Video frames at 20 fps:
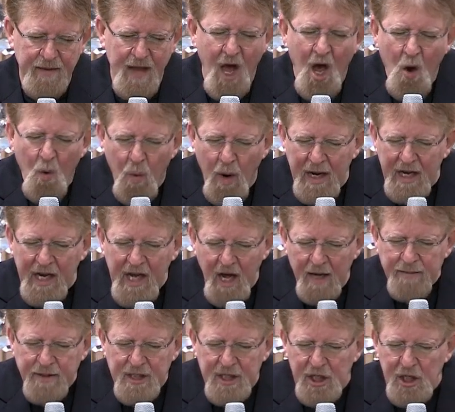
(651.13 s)
When it comes
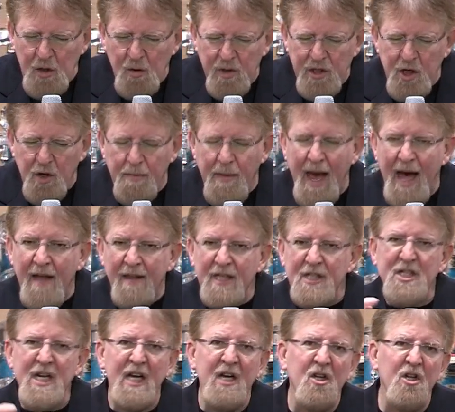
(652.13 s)
to you and your mouth, let's
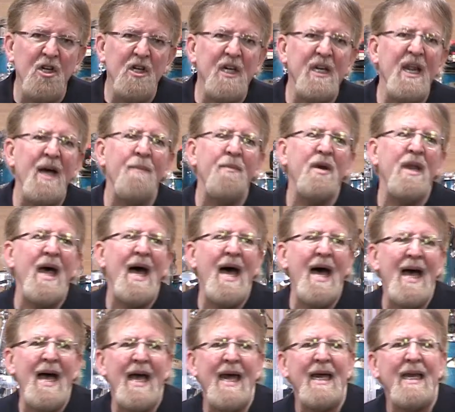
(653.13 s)
take a look at number
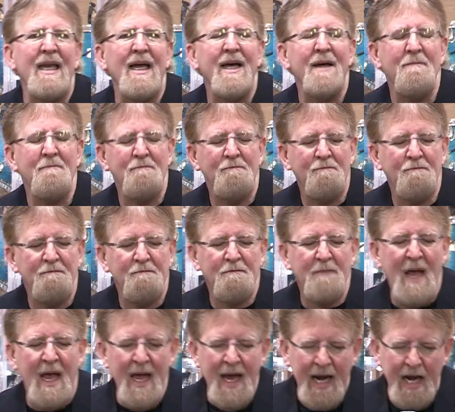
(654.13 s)
nine.
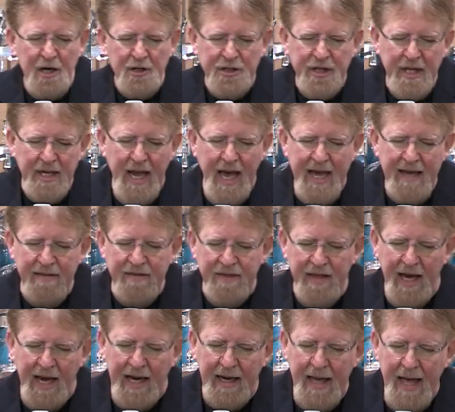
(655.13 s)
Here's the ninth
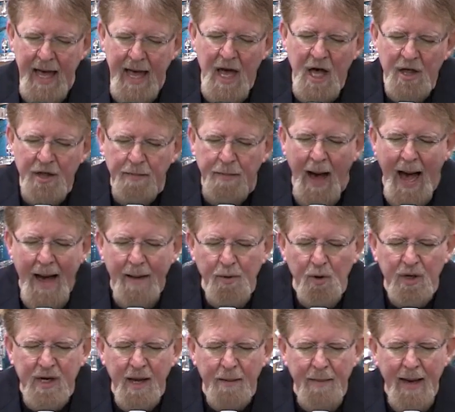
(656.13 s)
thing the Bible
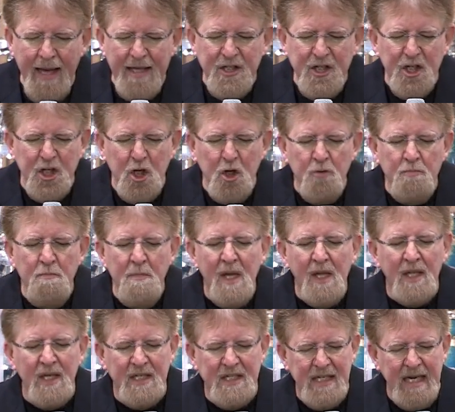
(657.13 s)
commends
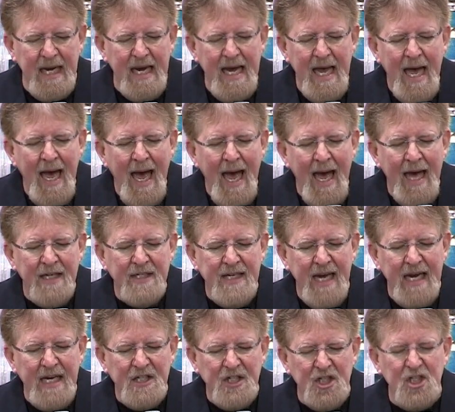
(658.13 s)
humility as a
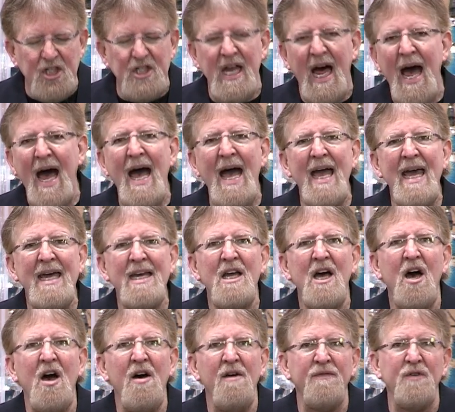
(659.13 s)
sign
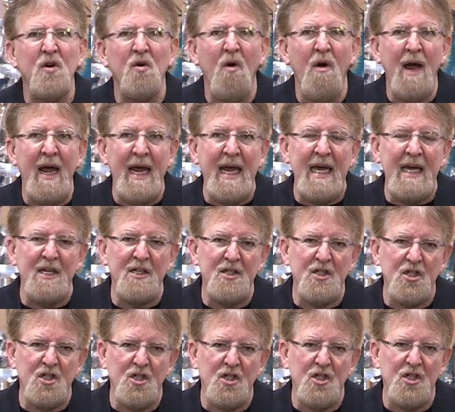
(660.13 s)
of
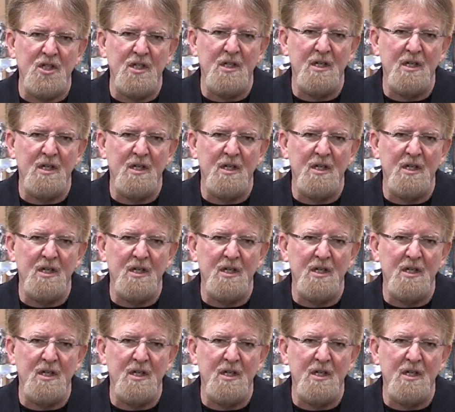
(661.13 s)
grace.